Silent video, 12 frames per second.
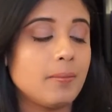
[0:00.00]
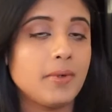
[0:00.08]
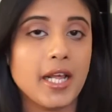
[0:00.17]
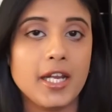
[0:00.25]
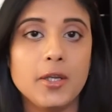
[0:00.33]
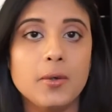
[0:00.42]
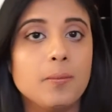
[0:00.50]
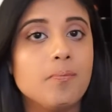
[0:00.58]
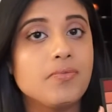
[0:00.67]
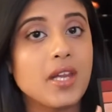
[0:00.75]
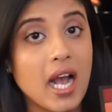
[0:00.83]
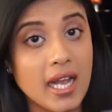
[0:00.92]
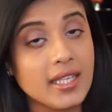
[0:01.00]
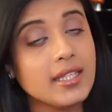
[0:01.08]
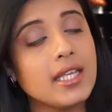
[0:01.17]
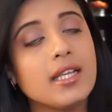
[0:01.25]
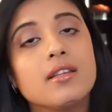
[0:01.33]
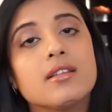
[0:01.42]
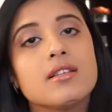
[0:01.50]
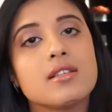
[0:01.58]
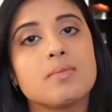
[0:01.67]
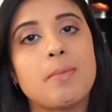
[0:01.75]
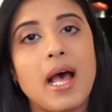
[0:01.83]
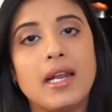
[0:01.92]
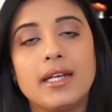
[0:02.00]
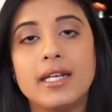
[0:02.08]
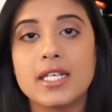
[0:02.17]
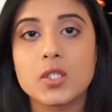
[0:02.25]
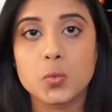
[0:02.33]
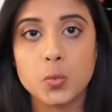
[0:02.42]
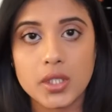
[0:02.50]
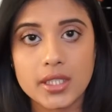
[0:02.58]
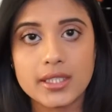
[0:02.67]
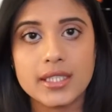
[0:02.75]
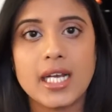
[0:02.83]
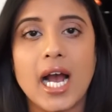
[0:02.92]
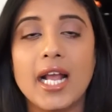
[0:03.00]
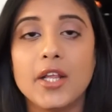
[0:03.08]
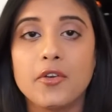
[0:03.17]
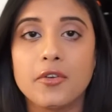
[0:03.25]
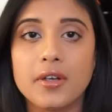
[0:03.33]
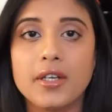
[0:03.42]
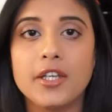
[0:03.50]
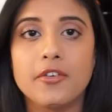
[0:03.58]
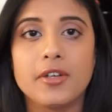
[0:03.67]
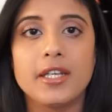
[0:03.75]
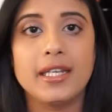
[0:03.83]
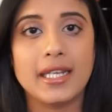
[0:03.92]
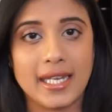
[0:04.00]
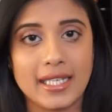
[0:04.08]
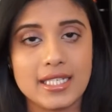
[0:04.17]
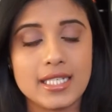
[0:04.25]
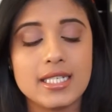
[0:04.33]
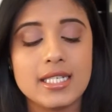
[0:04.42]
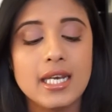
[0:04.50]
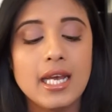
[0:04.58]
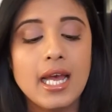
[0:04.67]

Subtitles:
tell you, I think this palette is worth it. I really liked it.